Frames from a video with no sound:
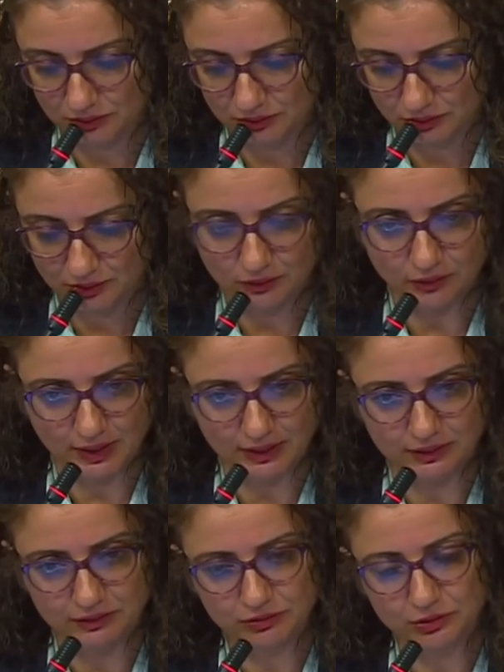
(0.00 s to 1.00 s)
to the
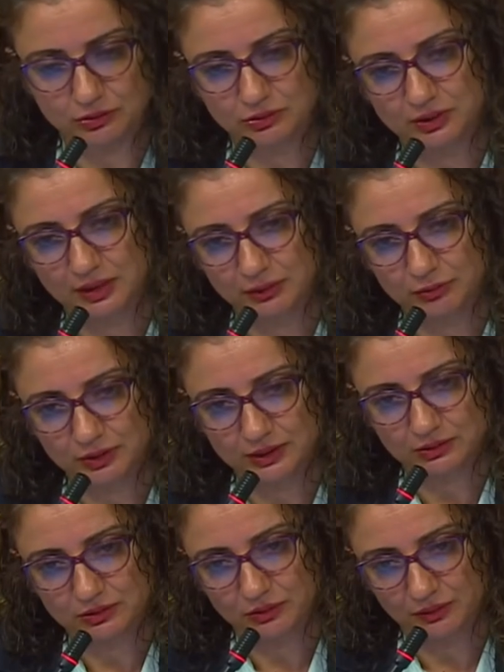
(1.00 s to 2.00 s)
UN. If you could
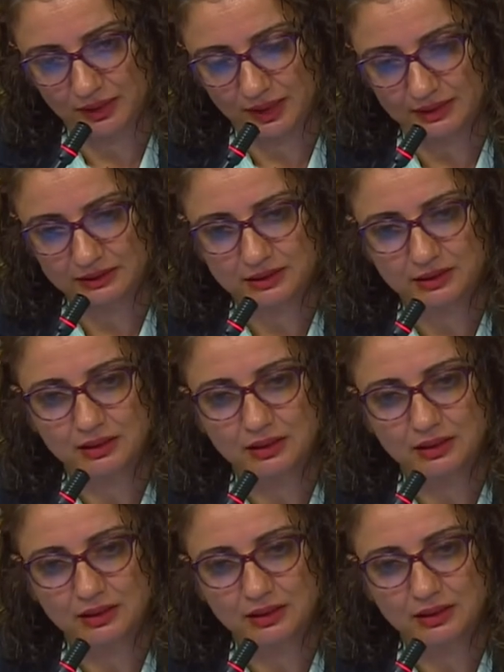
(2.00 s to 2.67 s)
elaborate on that,